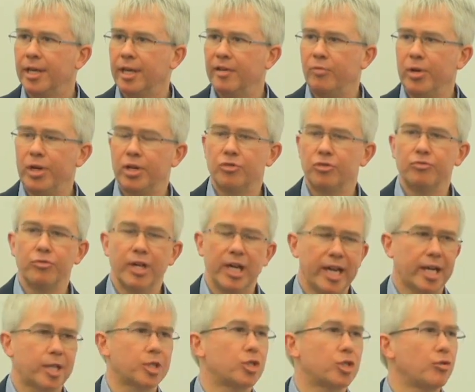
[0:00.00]
If we could really
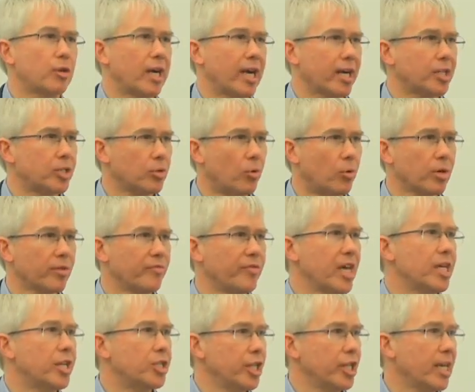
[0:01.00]
extract all of
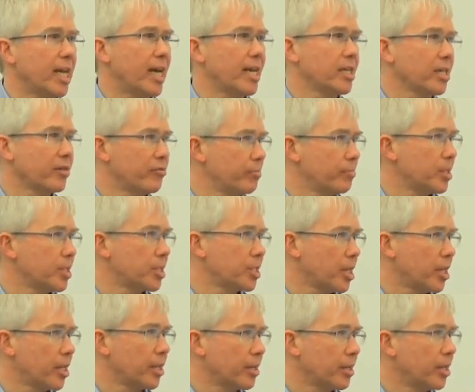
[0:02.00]
the energy landing from the
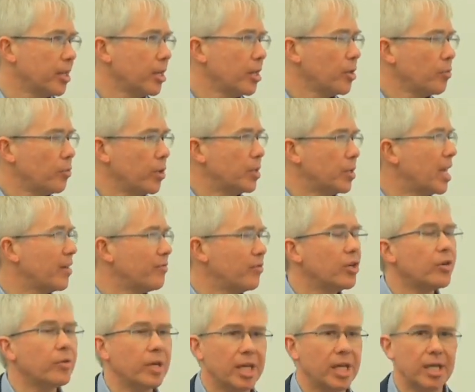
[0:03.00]
sun, we would have
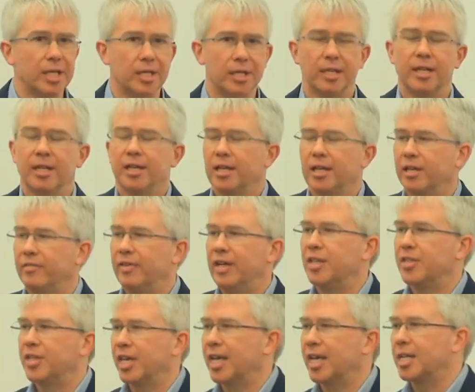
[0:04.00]
no need of
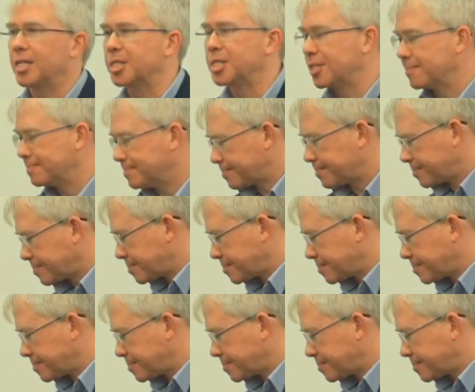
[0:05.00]
anything else.